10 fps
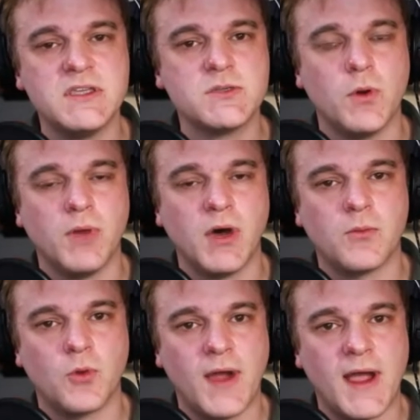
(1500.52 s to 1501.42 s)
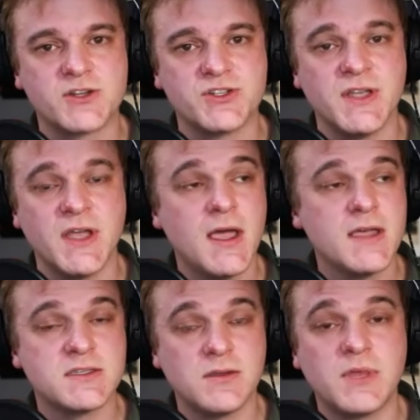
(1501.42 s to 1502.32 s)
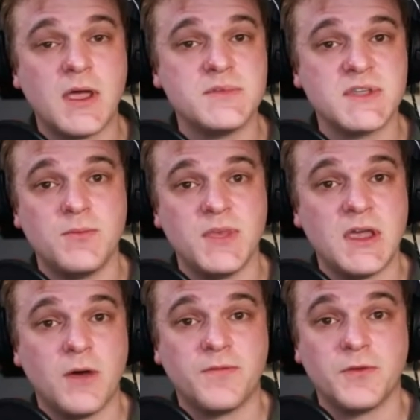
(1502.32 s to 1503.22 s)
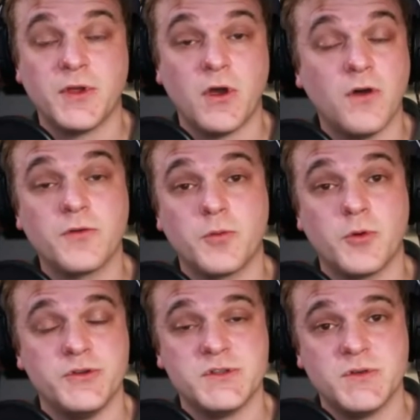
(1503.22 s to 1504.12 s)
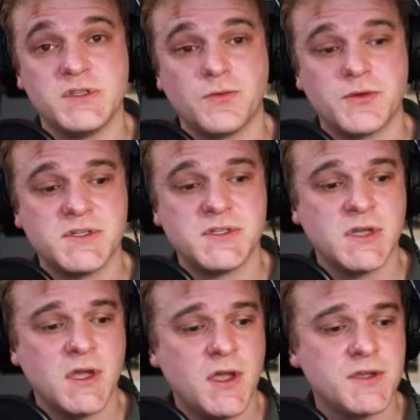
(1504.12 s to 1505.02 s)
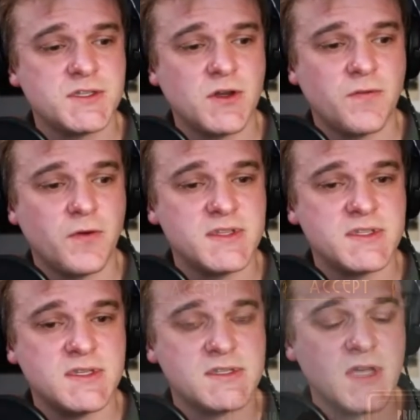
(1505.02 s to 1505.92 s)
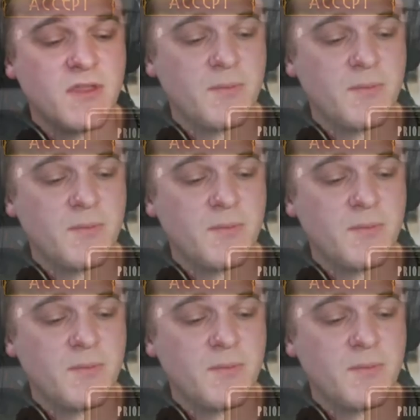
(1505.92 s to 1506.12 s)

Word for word: one bottom row action. Sometimes it can be helpful to overproduce resources. So for instance, on the